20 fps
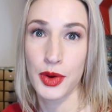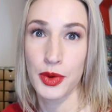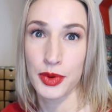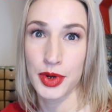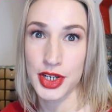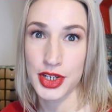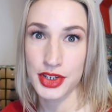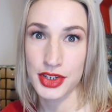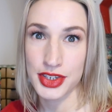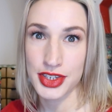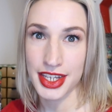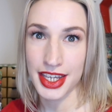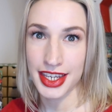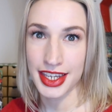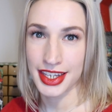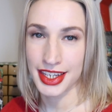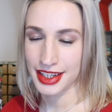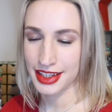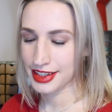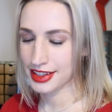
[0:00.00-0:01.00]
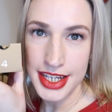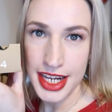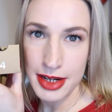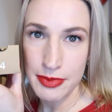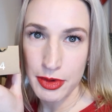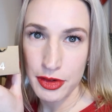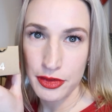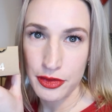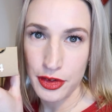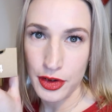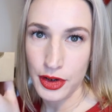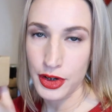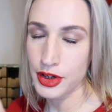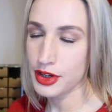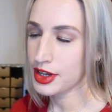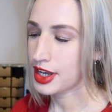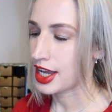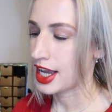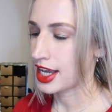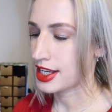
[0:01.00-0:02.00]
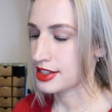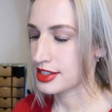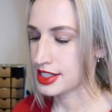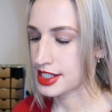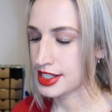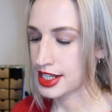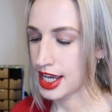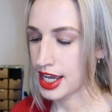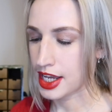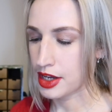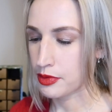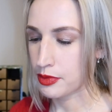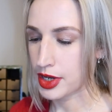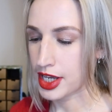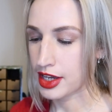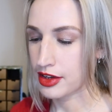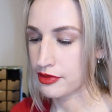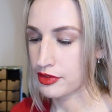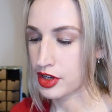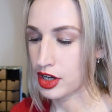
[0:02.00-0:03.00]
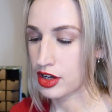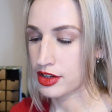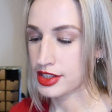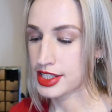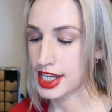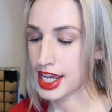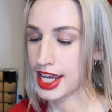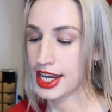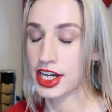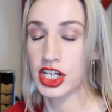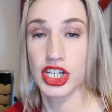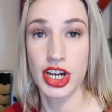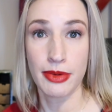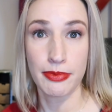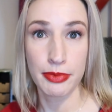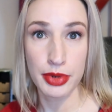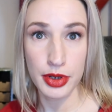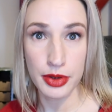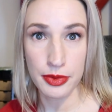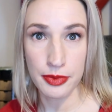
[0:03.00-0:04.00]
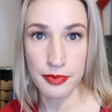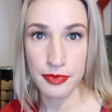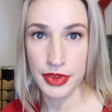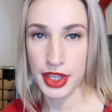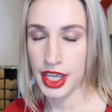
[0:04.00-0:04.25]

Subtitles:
We shall see. Day number four, and today we have got a shampoo.